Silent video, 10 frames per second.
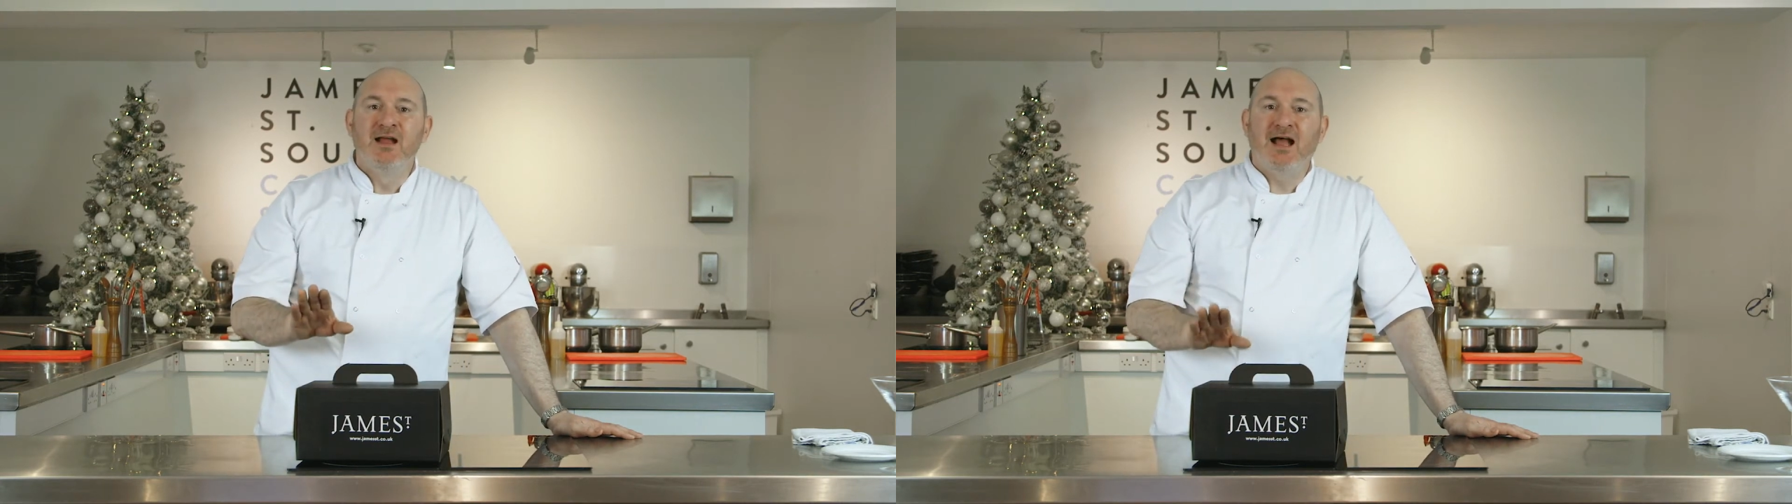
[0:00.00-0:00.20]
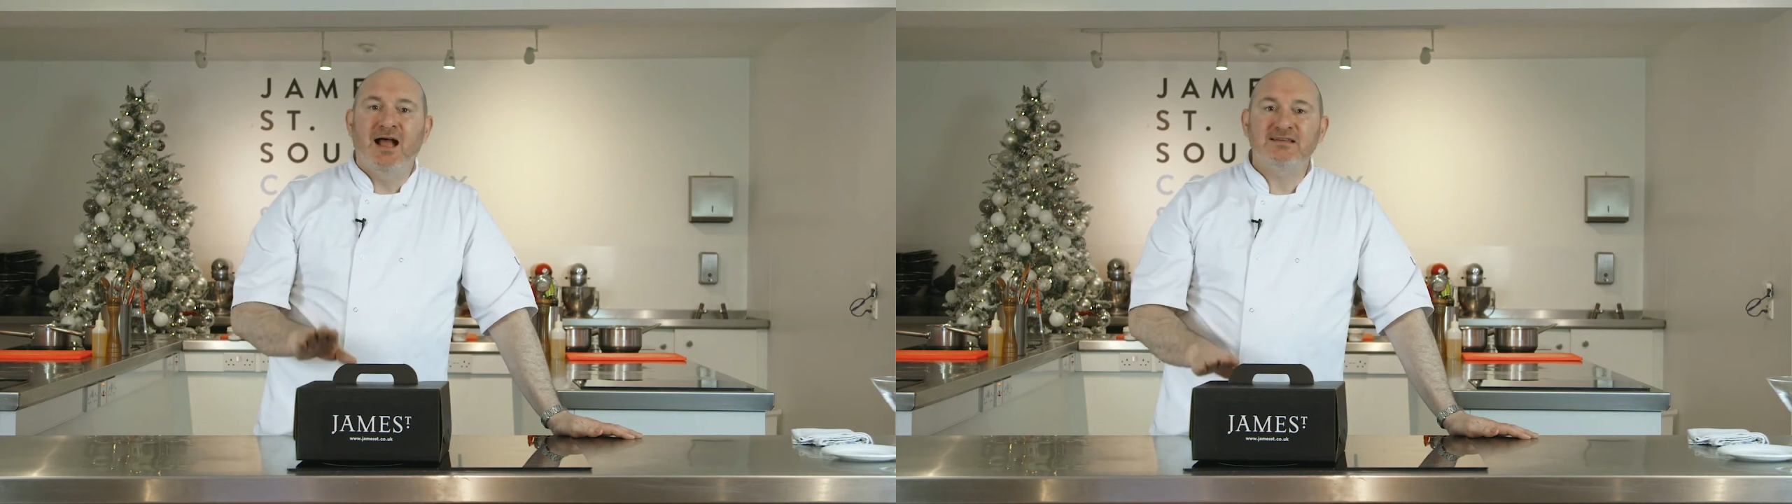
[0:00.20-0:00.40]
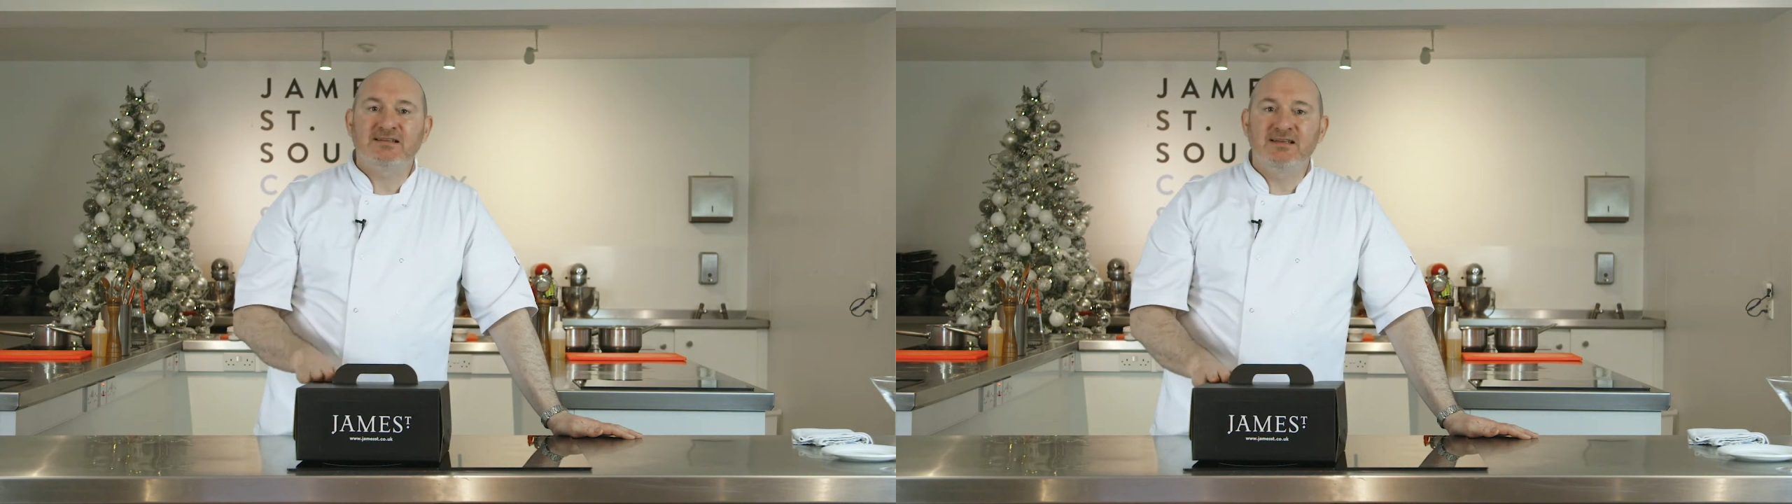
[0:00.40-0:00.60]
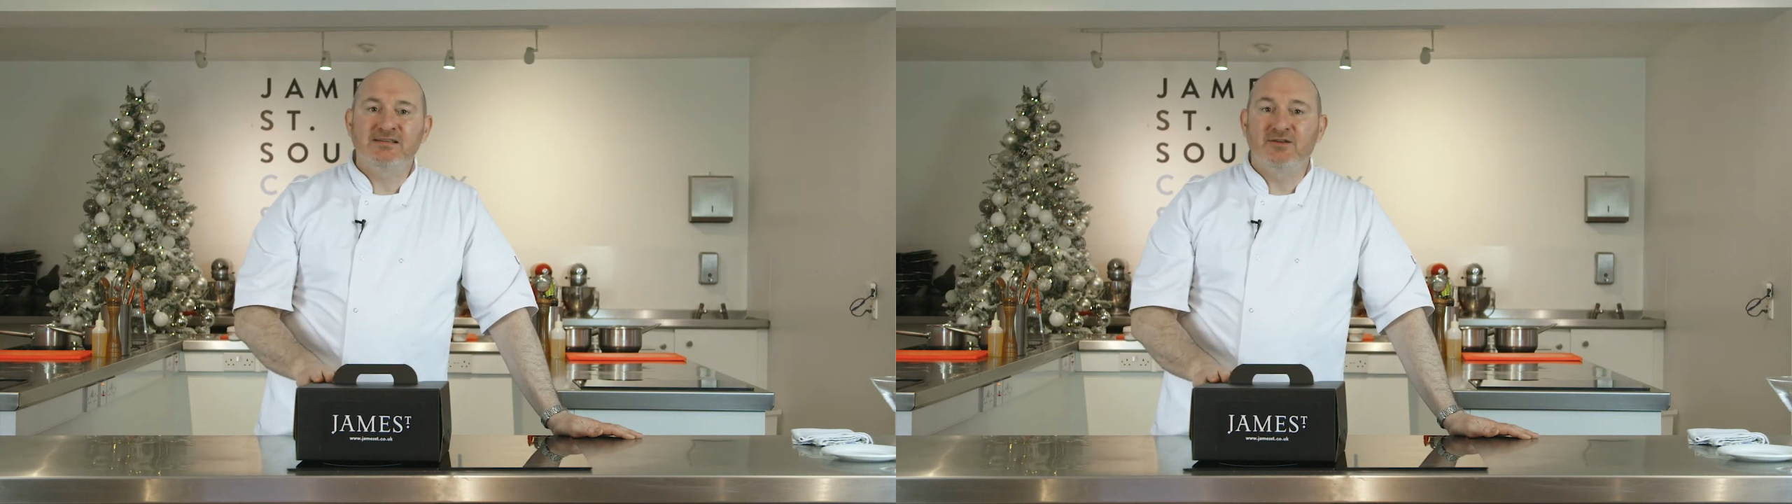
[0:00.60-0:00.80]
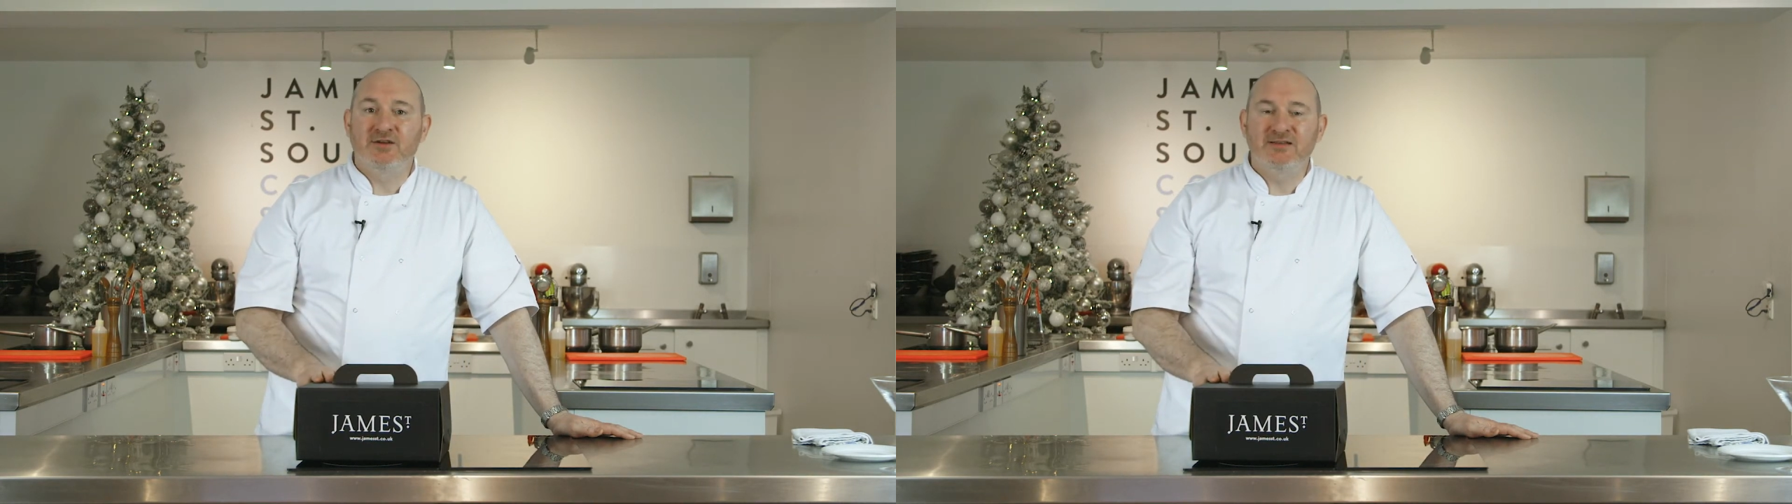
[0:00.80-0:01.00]

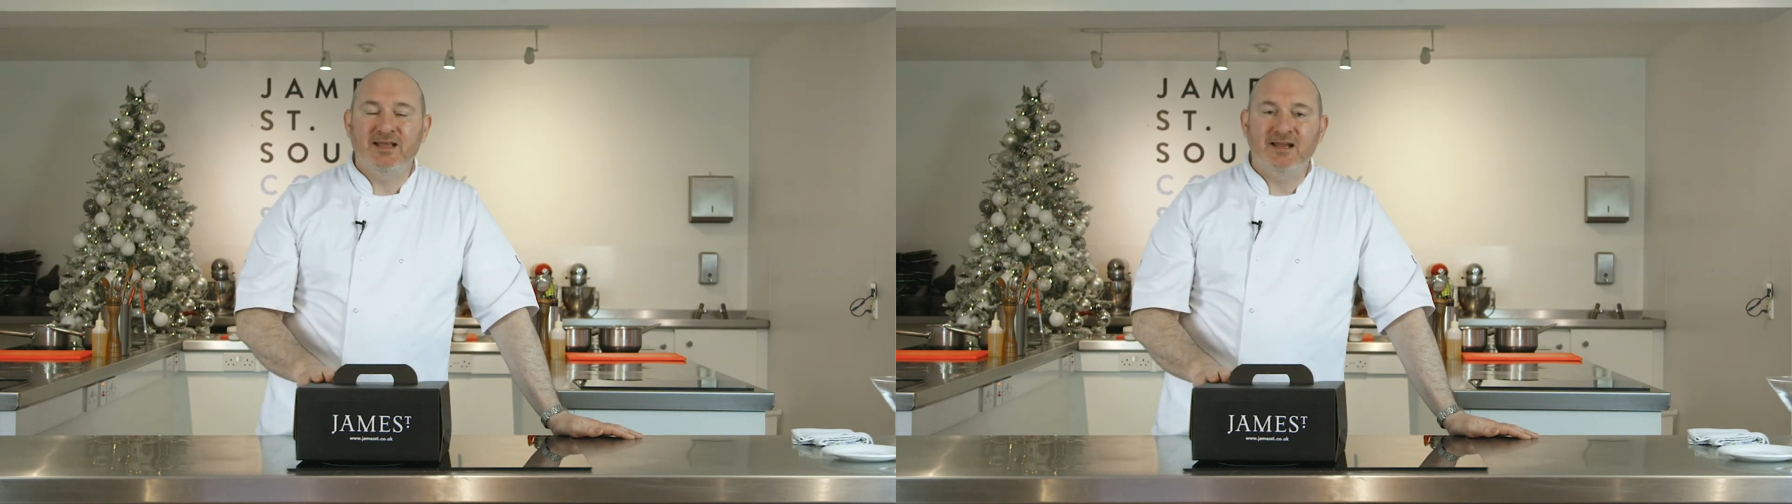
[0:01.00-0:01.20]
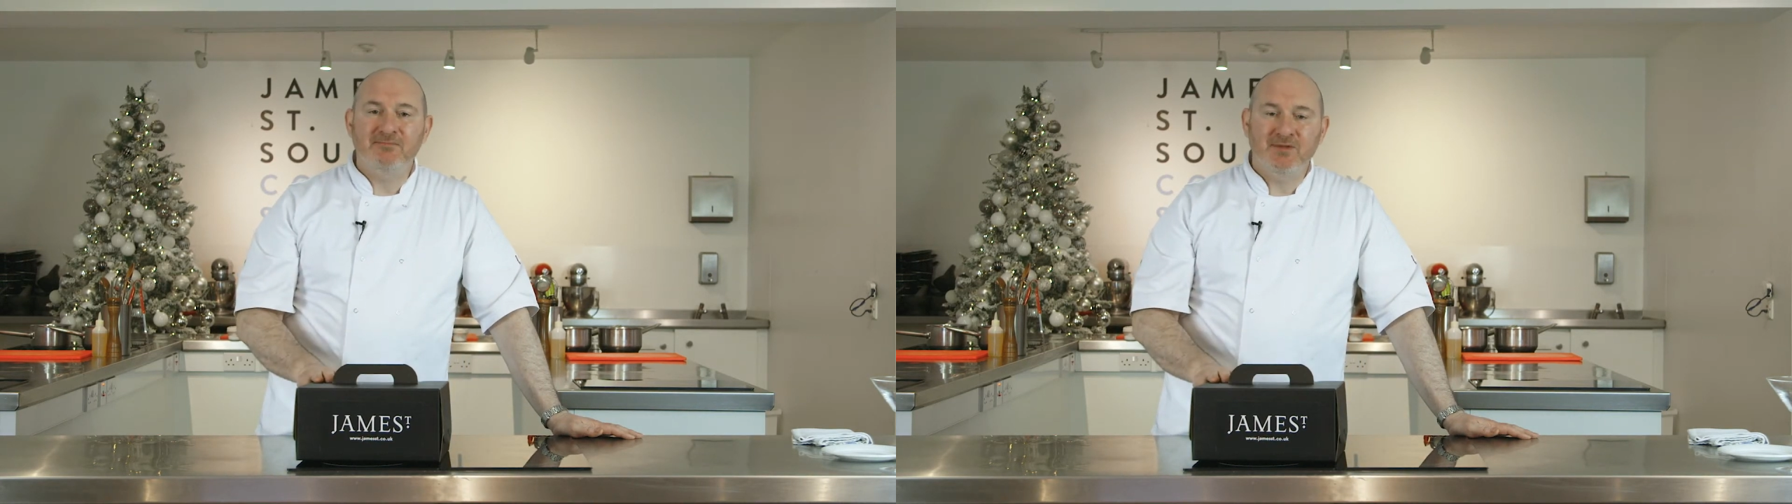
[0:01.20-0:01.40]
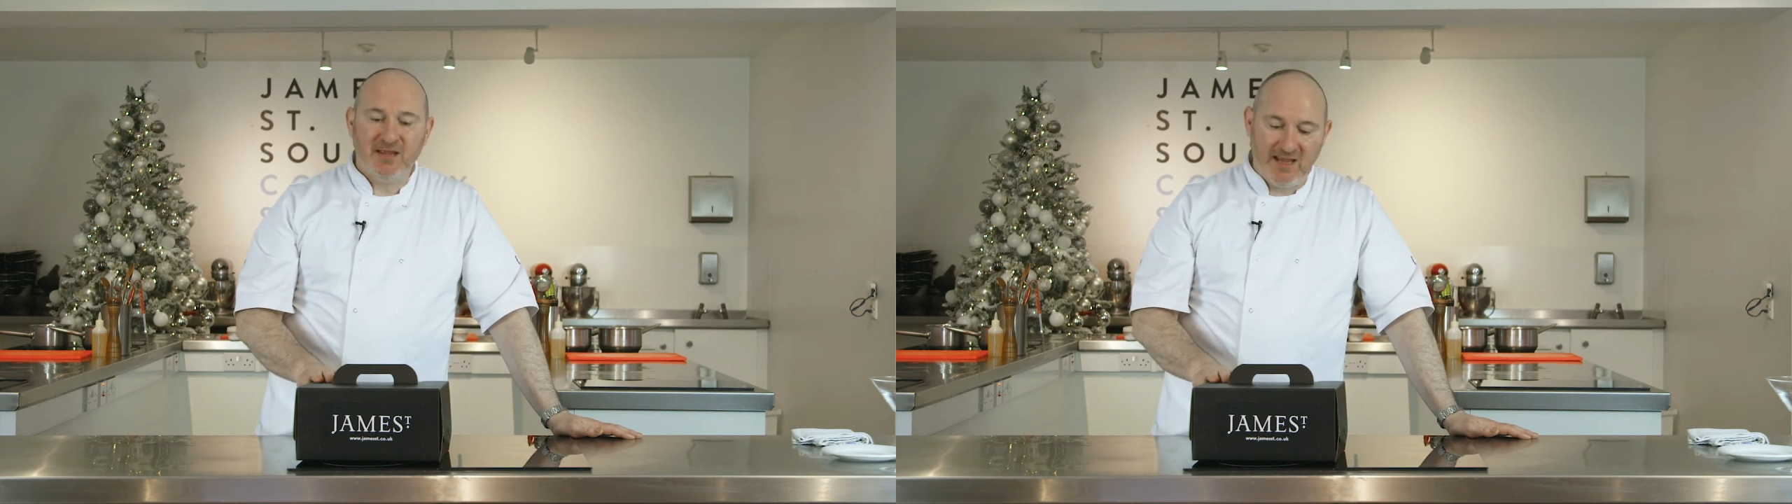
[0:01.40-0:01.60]
Hatski's Cook and Dine.